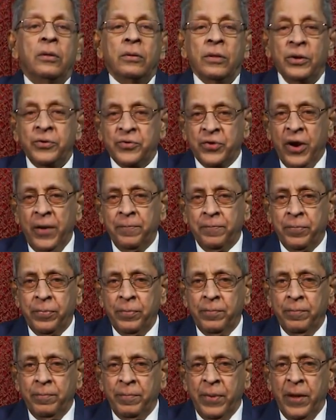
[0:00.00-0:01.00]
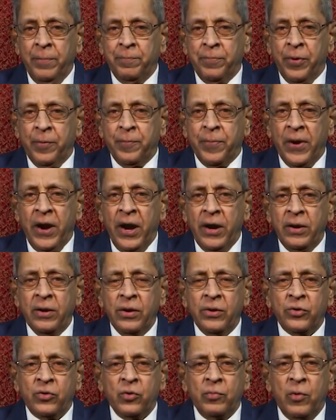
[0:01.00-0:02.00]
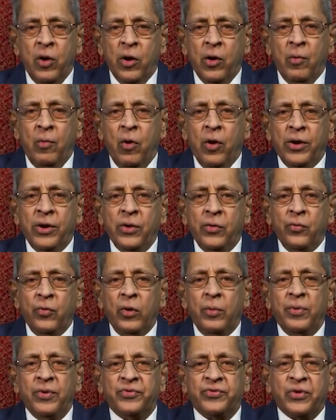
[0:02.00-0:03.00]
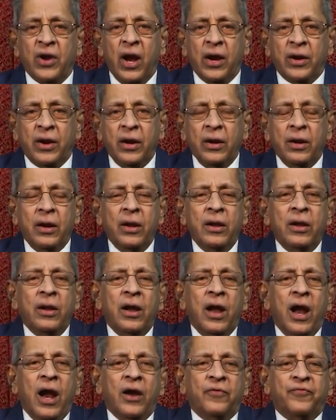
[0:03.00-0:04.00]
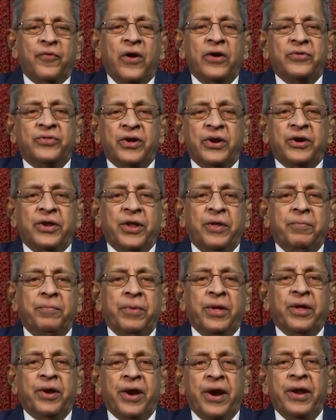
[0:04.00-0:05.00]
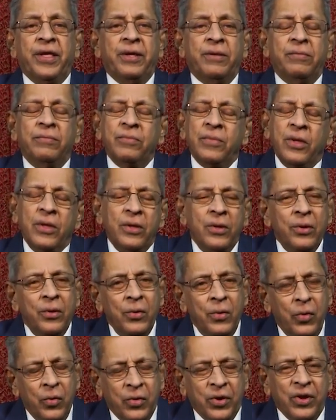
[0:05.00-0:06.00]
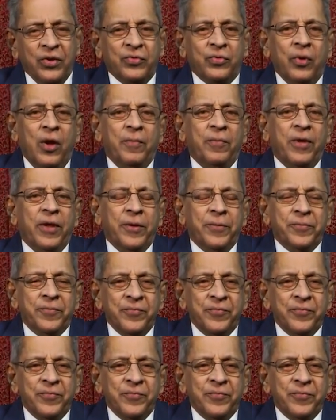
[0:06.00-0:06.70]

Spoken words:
the trip, be prepared. Tomorrow morning we'll be starting at 5:30. Be ready." Okay, Swami.